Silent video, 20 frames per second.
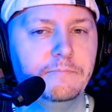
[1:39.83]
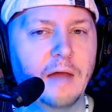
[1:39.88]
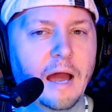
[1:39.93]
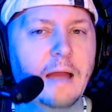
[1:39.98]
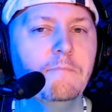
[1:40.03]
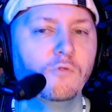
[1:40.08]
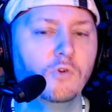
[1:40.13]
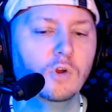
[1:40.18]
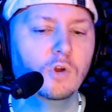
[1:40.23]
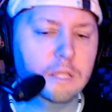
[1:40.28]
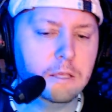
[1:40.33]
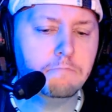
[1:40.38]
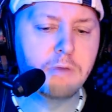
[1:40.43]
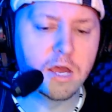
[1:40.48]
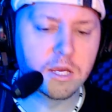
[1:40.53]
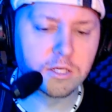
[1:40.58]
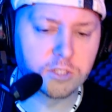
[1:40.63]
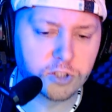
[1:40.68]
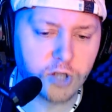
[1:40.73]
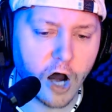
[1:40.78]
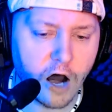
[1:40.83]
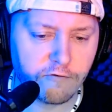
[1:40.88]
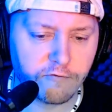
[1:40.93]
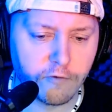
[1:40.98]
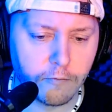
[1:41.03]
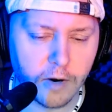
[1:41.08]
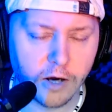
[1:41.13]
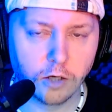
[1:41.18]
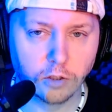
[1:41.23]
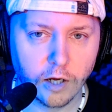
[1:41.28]
I'm really pissed off
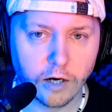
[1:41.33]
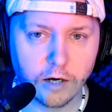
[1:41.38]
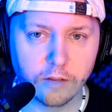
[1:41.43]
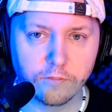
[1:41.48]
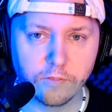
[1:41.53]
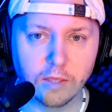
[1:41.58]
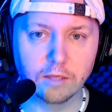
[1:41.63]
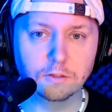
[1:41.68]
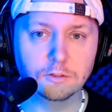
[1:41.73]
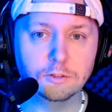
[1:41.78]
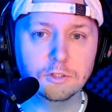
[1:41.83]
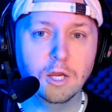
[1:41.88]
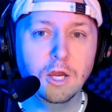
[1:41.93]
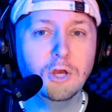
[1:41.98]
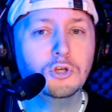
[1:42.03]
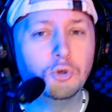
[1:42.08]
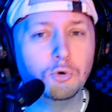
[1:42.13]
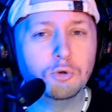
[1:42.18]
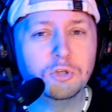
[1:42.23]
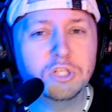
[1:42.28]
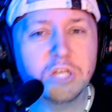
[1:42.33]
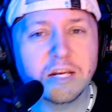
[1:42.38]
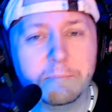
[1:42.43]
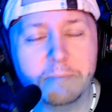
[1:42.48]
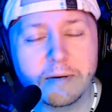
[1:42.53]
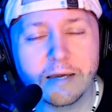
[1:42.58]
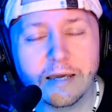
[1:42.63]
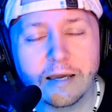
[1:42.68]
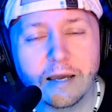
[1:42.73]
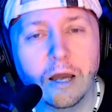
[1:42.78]
about a lot of things, so it's going to
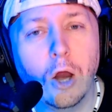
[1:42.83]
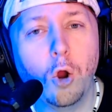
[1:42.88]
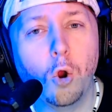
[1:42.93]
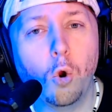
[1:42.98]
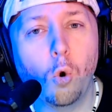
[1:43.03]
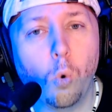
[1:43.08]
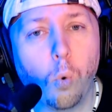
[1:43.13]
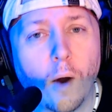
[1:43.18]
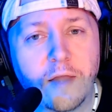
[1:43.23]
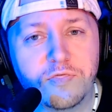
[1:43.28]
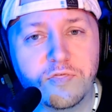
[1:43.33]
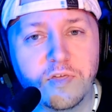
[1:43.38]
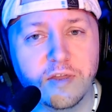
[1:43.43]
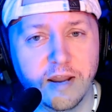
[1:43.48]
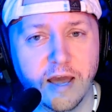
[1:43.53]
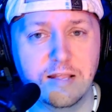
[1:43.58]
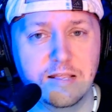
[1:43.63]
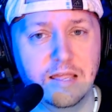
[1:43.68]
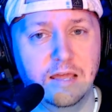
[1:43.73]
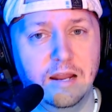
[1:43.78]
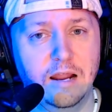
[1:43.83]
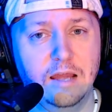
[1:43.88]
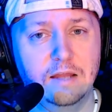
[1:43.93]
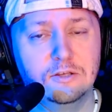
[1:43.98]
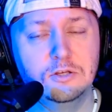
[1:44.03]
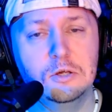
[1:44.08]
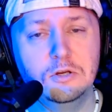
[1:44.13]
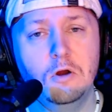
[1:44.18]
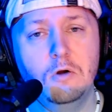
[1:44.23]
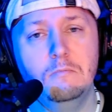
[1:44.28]
be quite the night tonight,
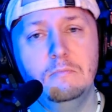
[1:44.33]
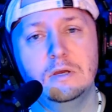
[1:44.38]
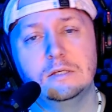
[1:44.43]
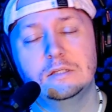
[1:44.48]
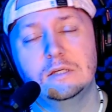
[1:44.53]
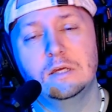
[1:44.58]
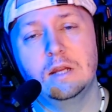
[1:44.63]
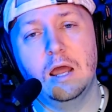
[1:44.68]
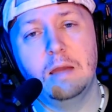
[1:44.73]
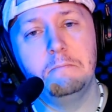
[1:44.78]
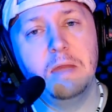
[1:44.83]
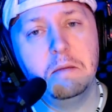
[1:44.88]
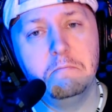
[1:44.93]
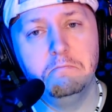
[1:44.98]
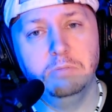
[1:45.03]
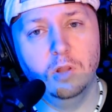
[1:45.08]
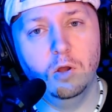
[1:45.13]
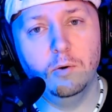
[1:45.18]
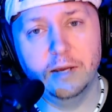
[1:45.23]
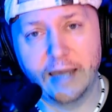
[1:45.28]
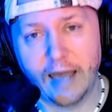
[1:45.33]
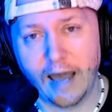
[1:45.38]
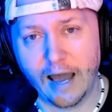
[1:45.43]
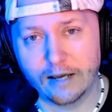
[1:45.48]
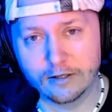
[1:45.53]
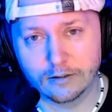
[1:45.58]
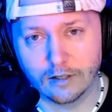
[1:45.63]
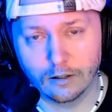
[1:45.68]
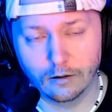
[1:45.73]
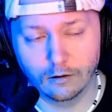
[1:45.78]
so don't miss it. I may blow a
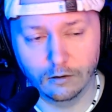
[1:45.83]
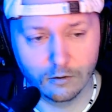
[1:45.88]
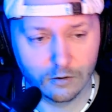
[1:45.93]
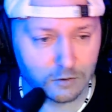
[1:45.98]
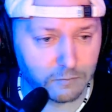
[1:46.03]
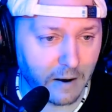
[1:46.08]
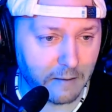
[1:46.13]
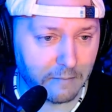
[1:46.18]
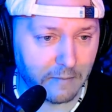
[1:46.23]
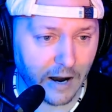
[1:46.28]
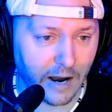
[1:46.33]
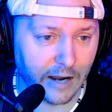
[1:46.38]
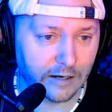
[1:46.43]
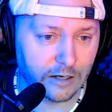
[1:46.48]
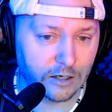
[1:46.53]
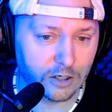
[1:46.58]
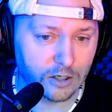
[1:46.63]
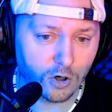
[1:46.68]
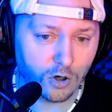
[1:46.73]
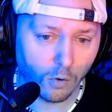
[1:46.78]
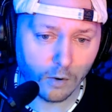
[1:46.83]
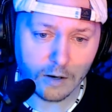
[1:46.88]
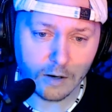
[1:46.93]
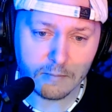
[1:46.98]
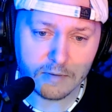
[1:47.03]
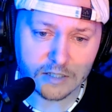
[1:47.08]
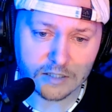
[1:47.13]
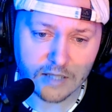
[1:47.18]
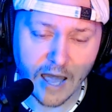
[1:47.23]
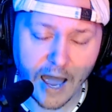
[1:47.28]
gasket and lose my mind, and you don't want to
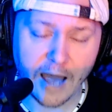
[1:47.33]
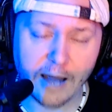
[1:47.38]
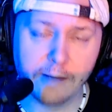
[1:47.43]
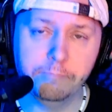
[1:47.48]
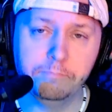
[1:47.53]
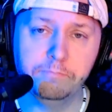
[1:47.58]
miss that.